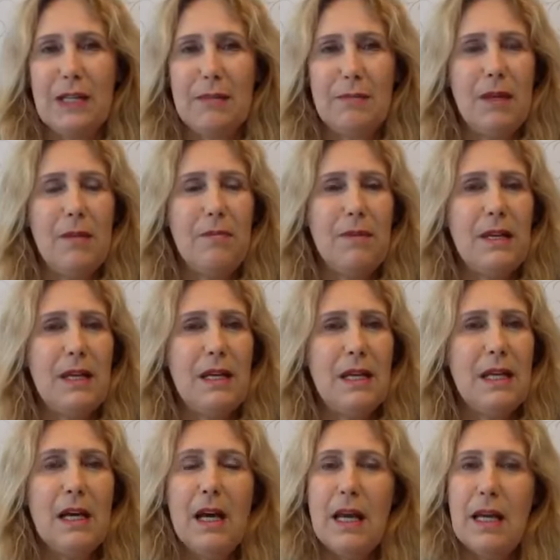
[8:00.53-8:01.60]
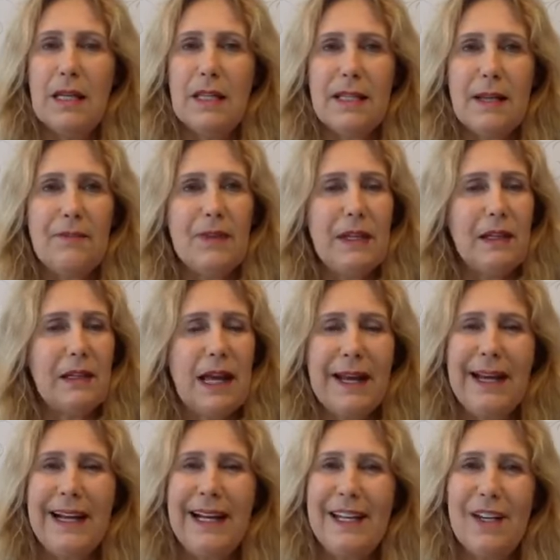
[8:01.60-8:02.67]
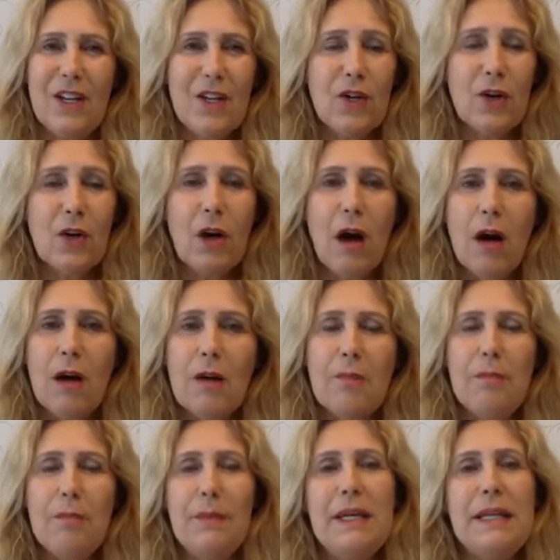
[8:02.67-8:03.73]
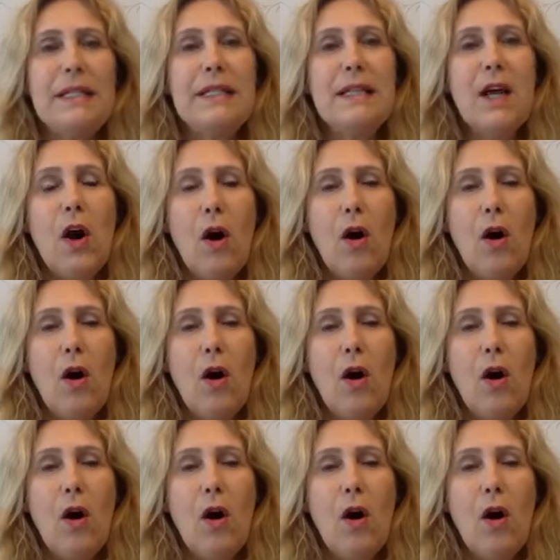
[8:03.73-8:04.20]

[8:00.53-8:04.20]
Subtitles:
things. Maybe it's something like cleaning your carpets,